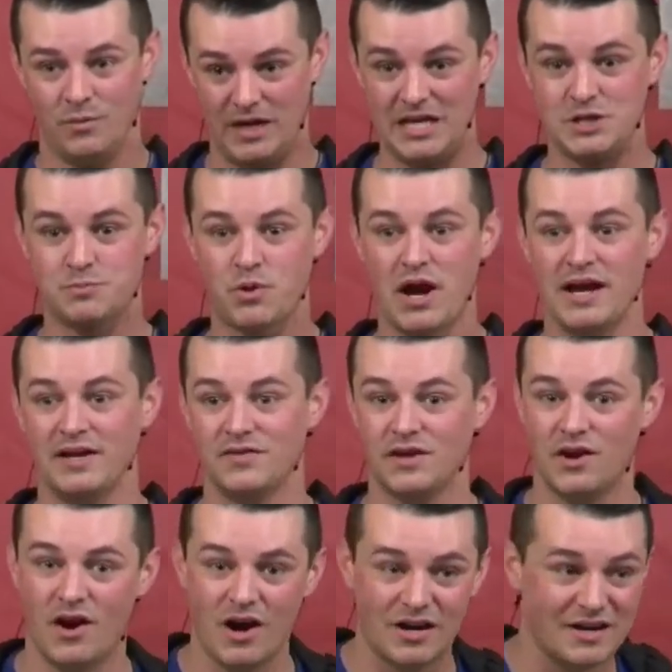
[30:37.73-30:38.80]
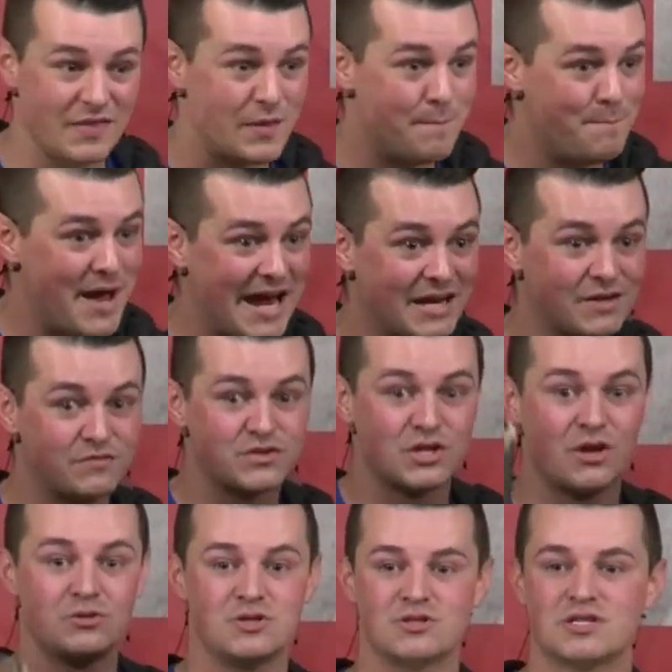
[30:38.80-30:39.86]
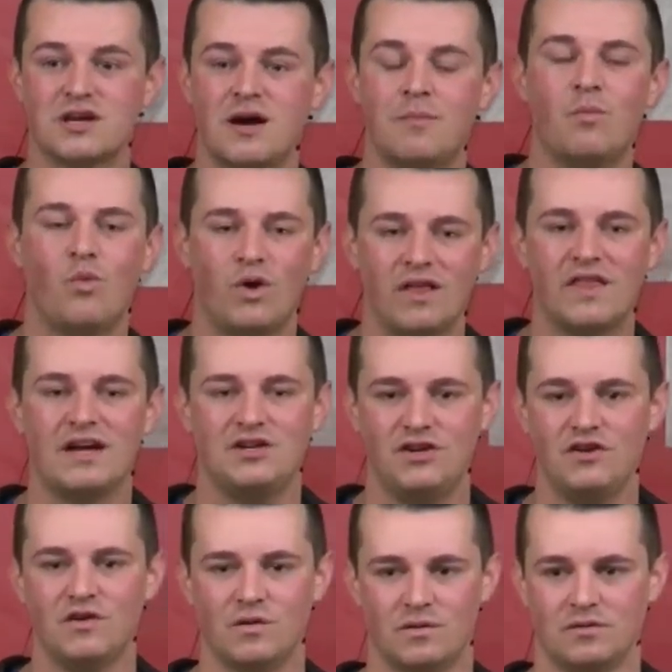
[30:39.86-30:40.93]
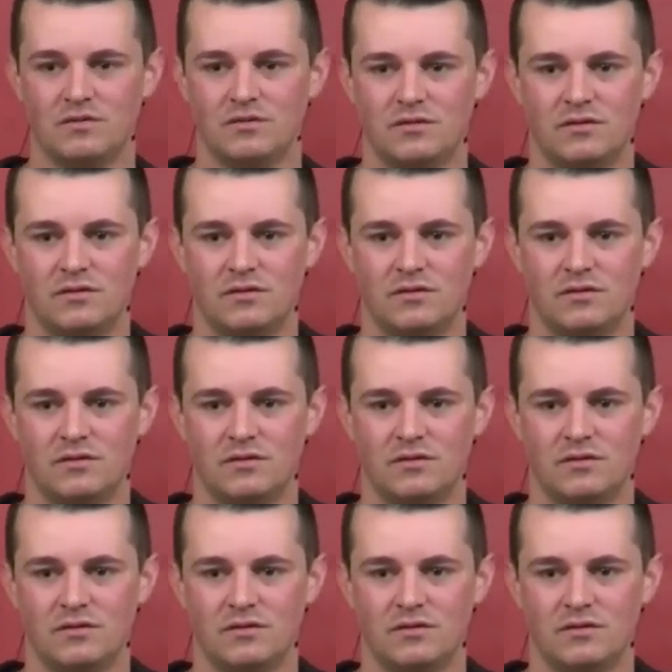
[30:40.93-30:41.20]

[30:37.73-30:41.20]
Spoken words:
When he's praying in the garden and the band of soldiers come, what do?